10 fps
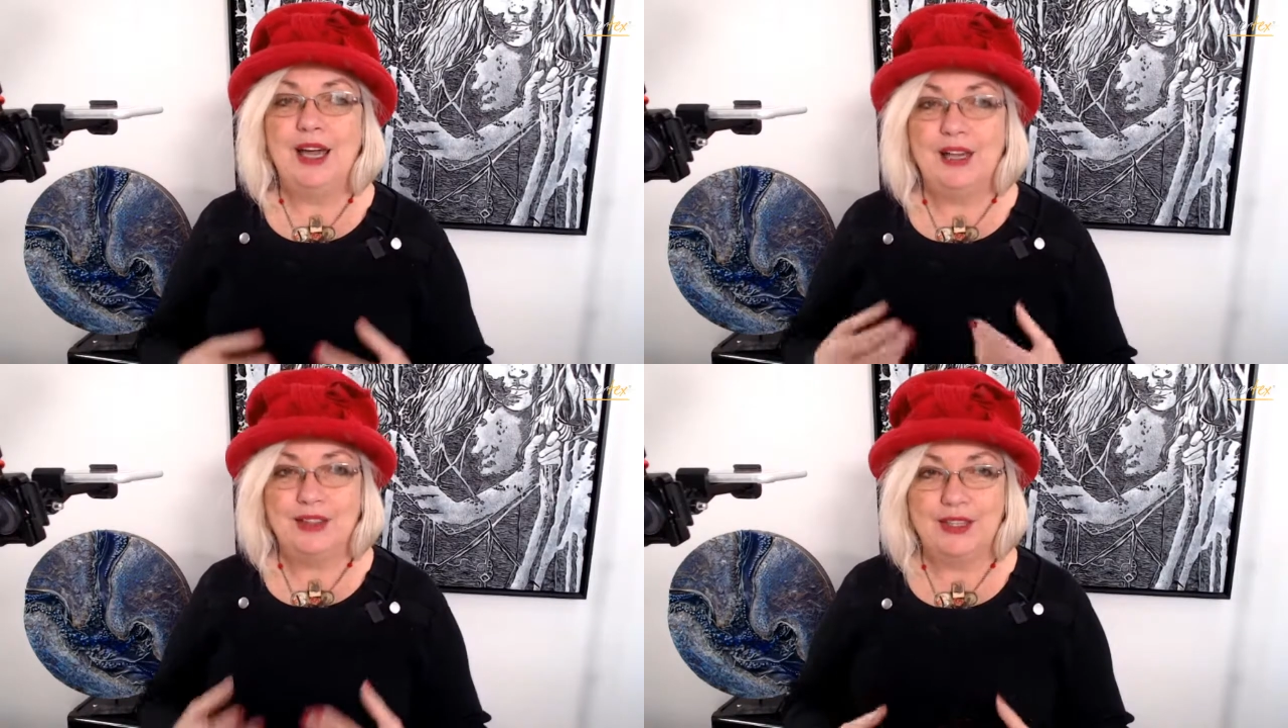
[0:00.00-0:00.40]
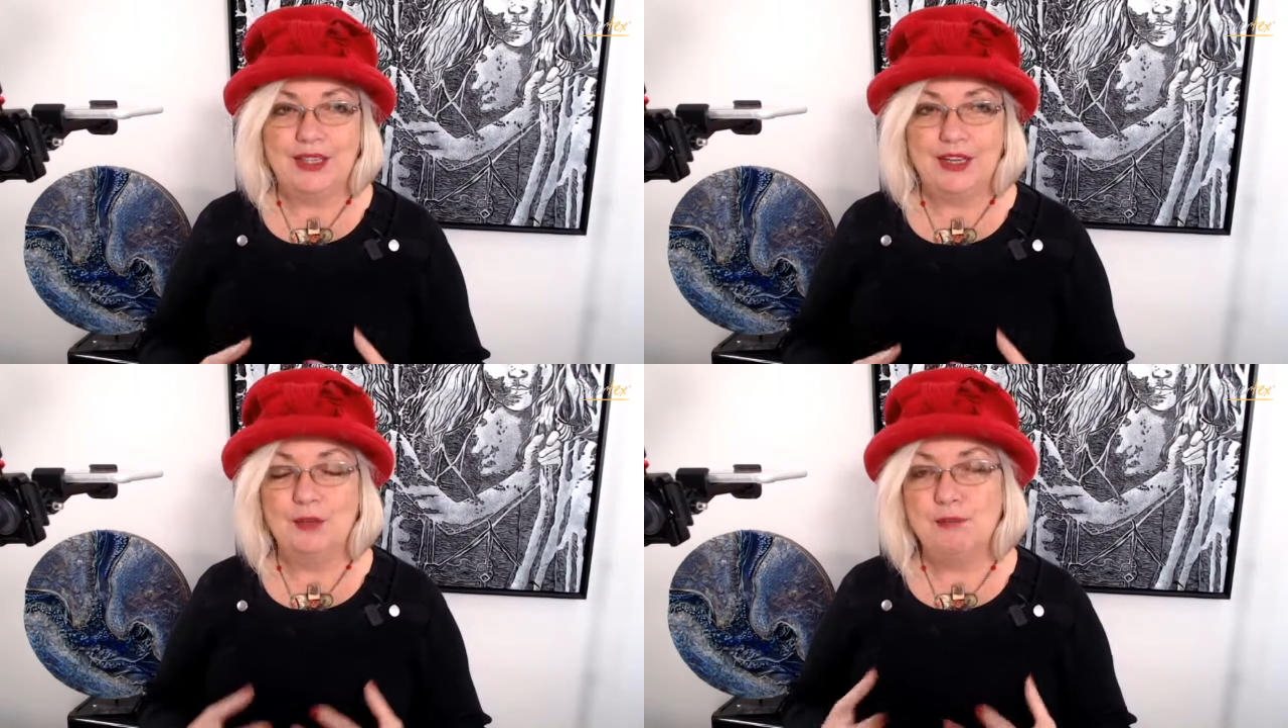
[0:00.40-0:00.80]
and
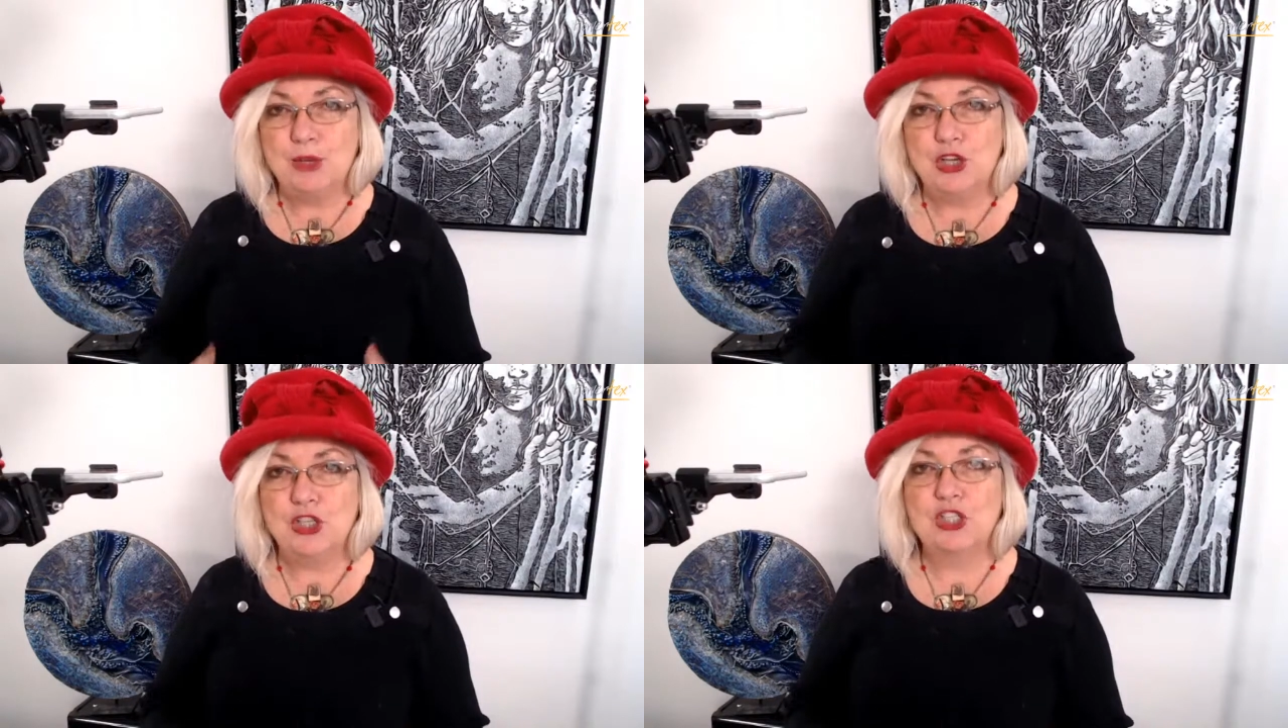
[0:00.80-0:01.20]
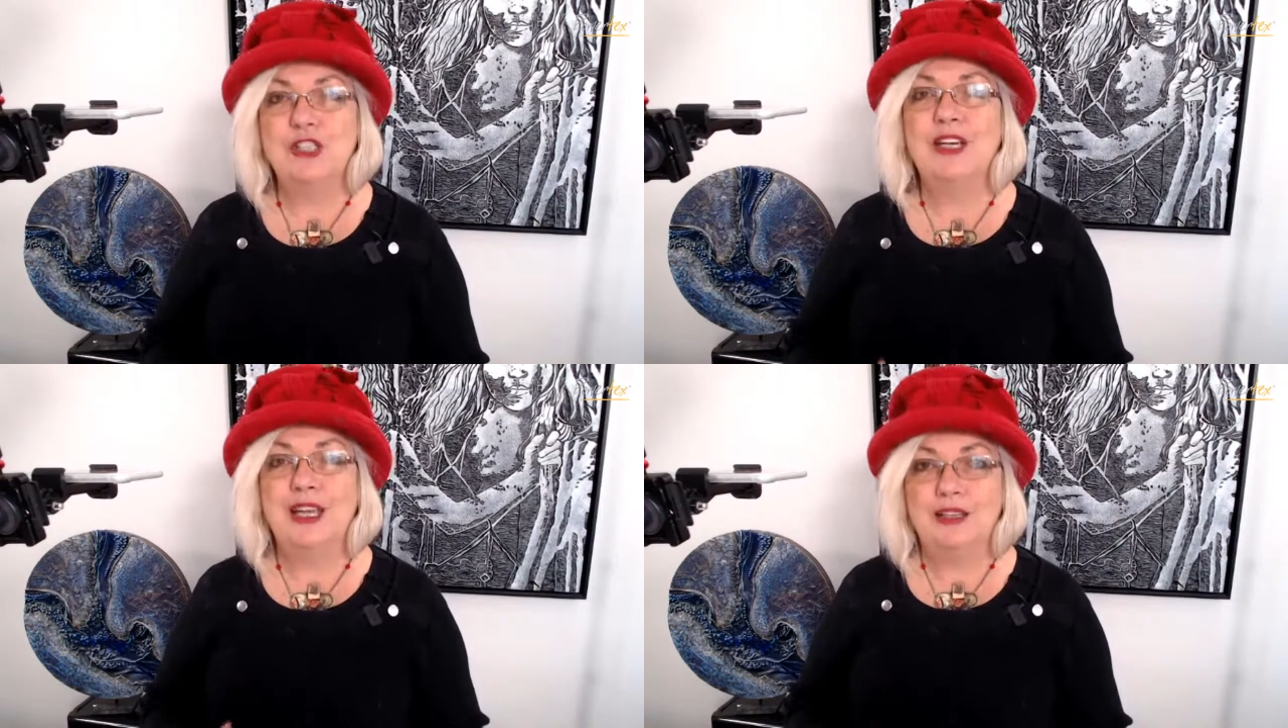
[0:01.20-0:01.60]
the
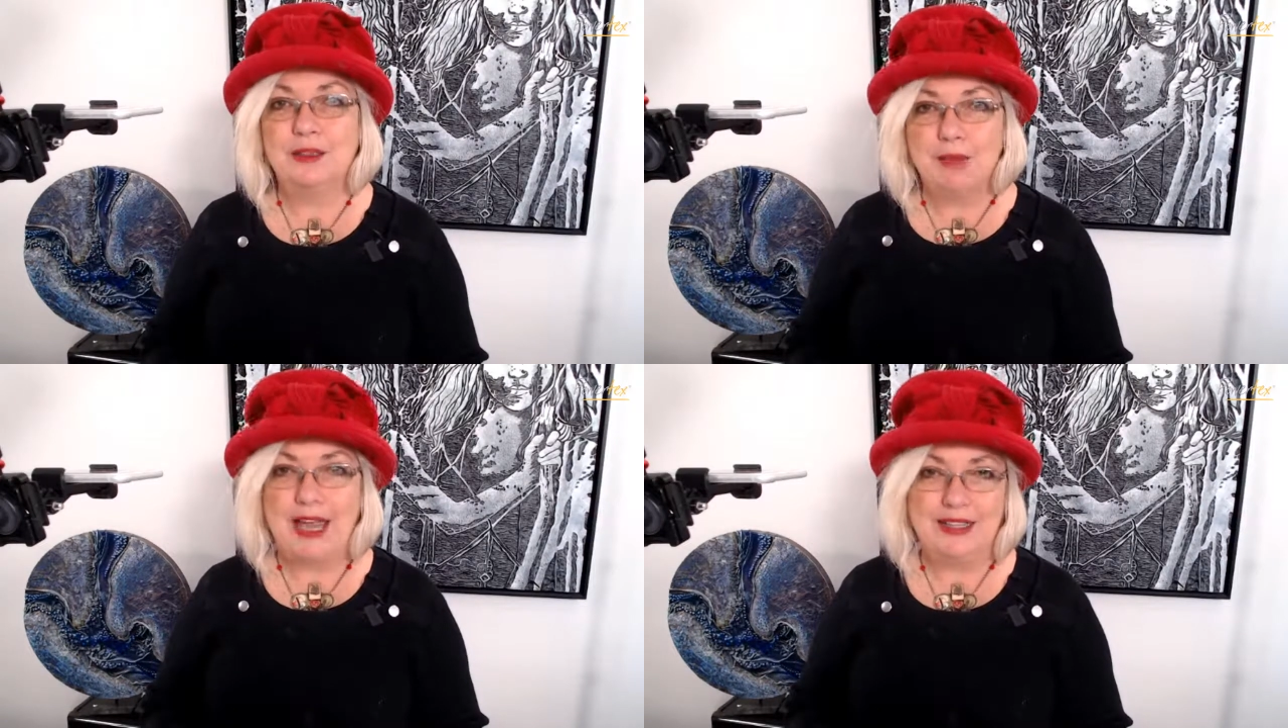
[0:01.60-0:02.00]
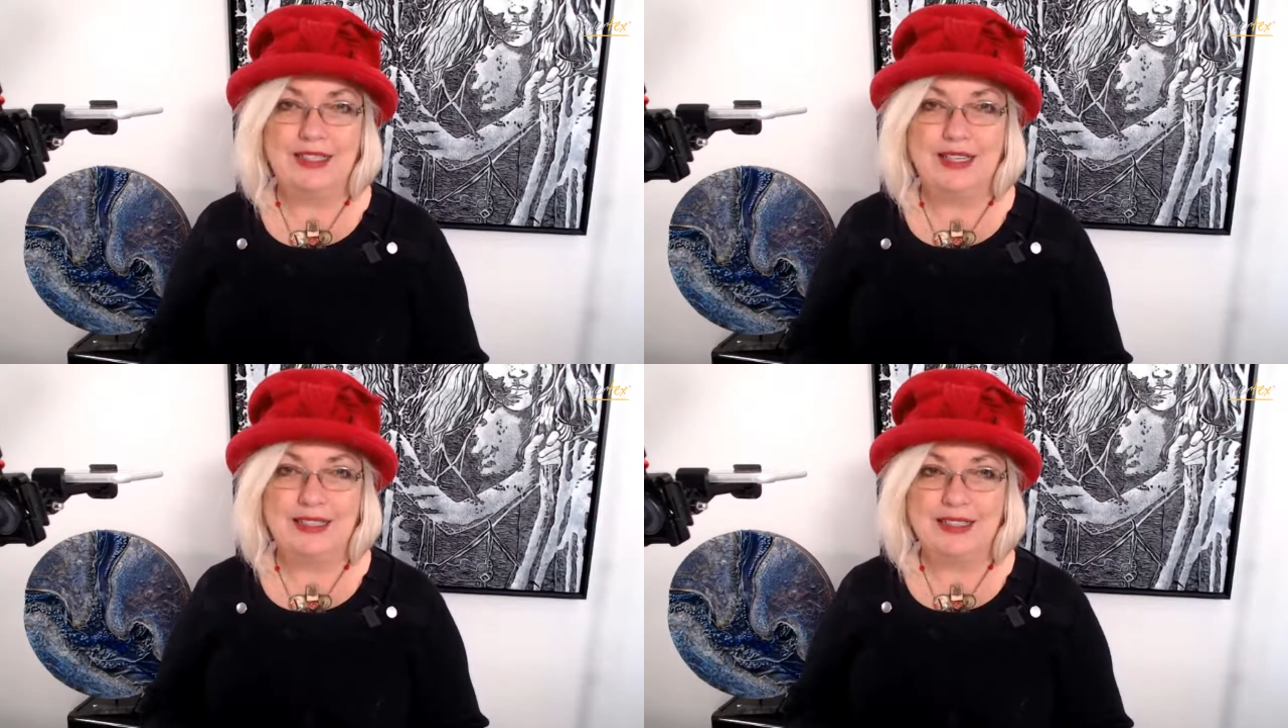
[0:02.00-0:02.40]
immersion in the
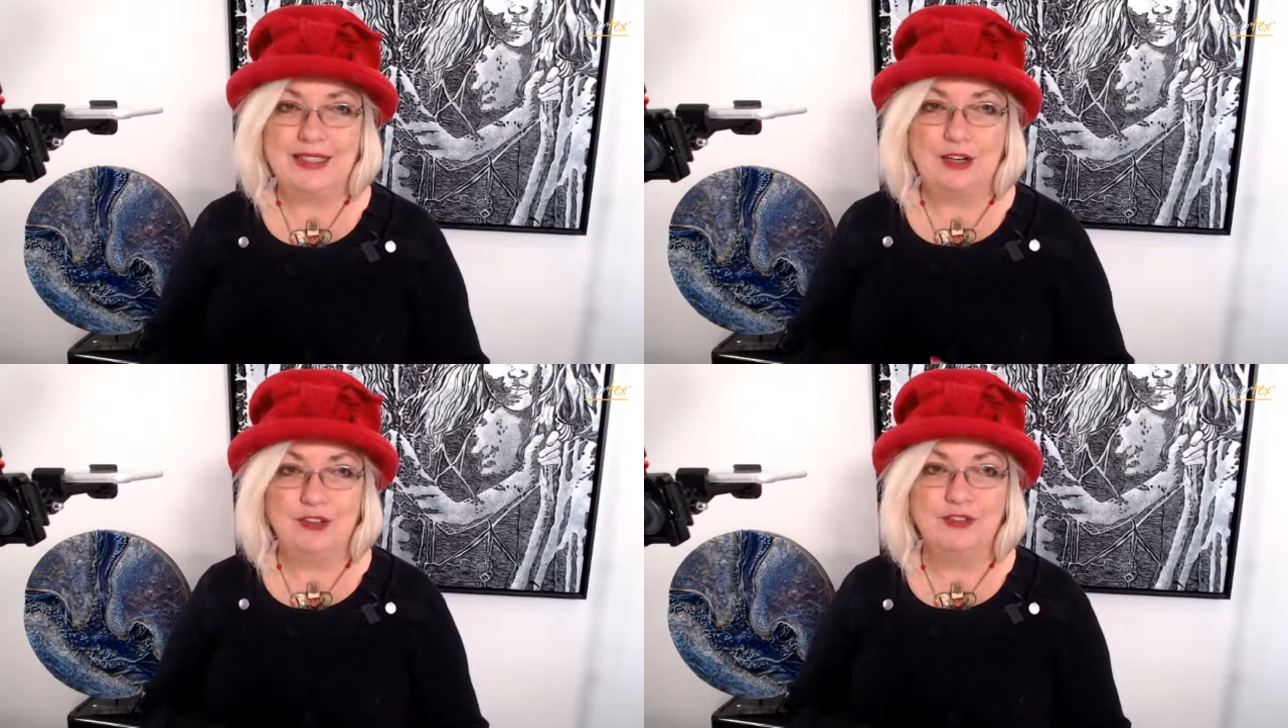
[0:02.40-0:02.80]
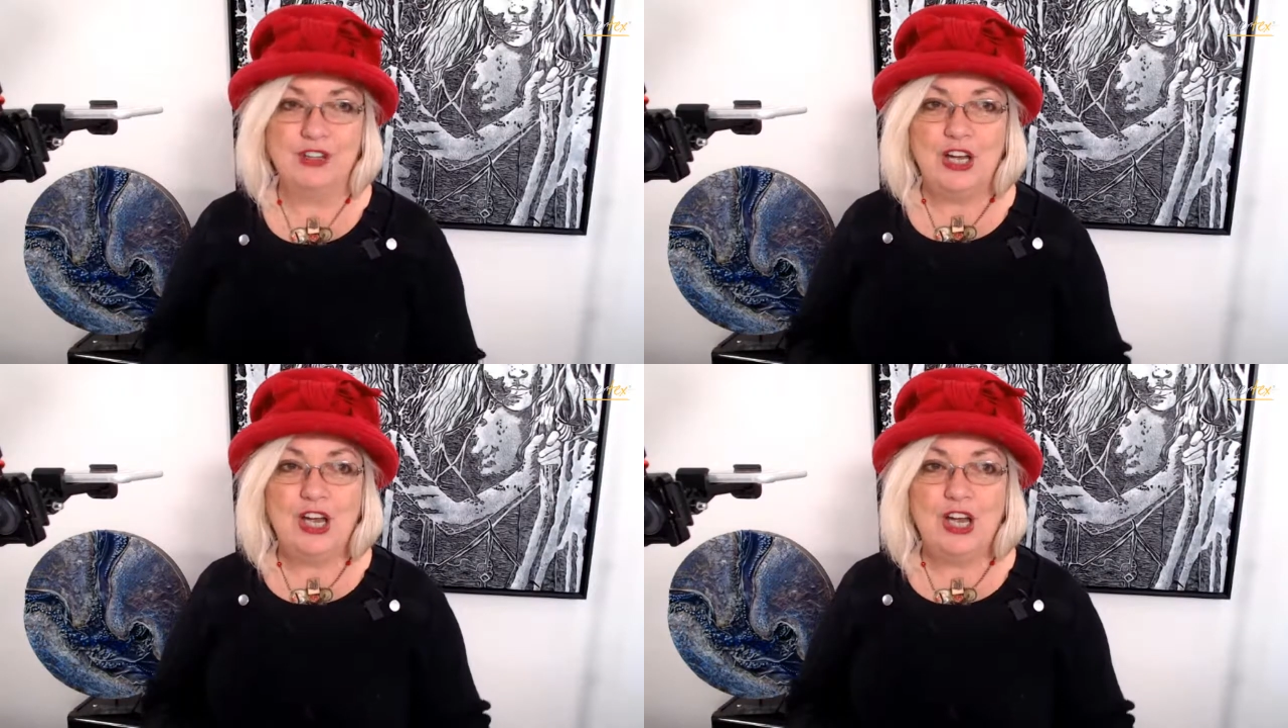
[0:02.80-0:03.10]
painting itself.